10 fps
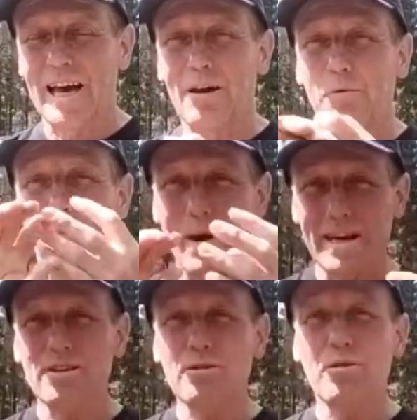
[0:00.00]
And
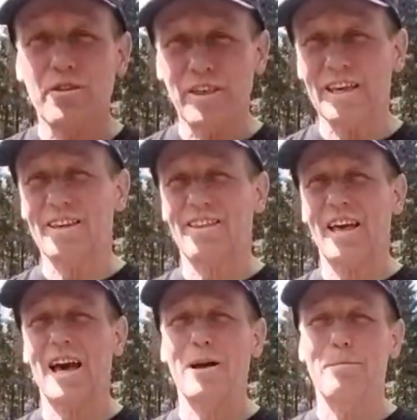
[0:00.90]
when you think
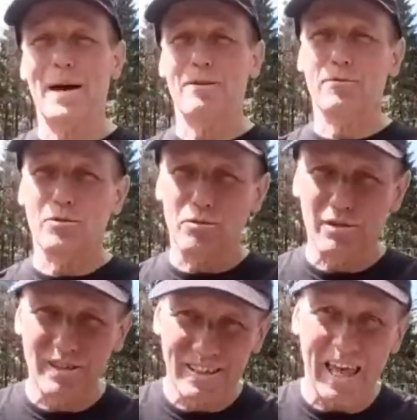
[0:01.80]
that about
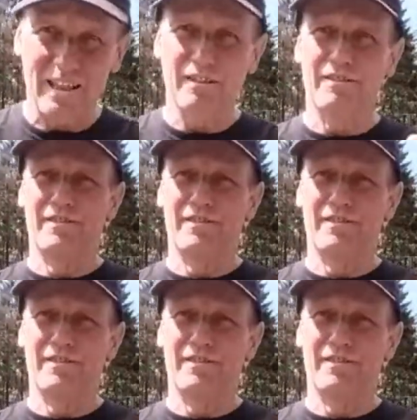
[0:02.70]
yourself,